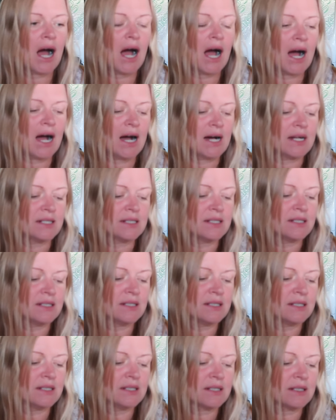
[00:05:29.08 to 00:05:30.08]

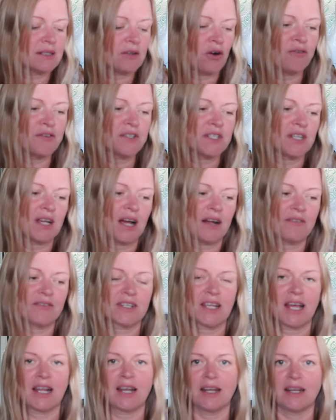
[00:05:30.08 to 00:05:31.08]
and obviously I have
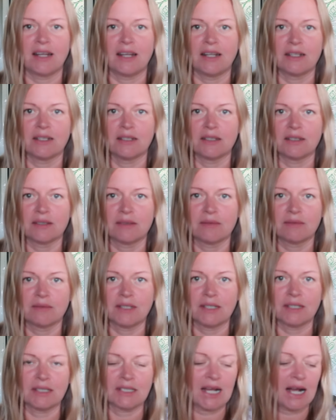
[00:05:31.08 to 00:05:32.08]
to get like little
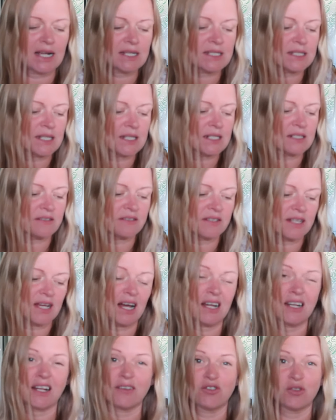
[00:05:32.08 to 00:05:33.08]
little gas things for
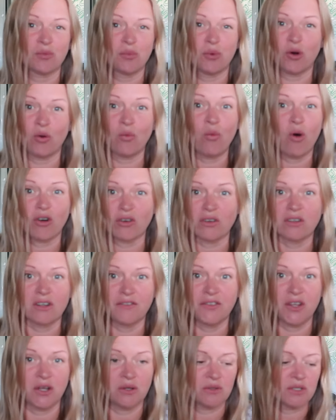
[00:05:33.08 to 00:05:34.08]
that, and I've just bought one
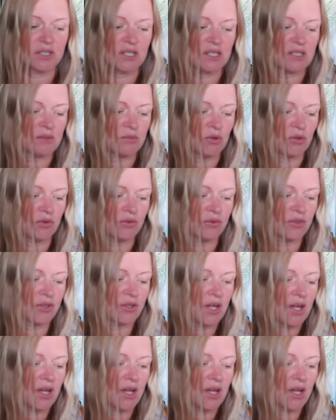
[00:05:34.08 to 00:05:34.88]
of those this month,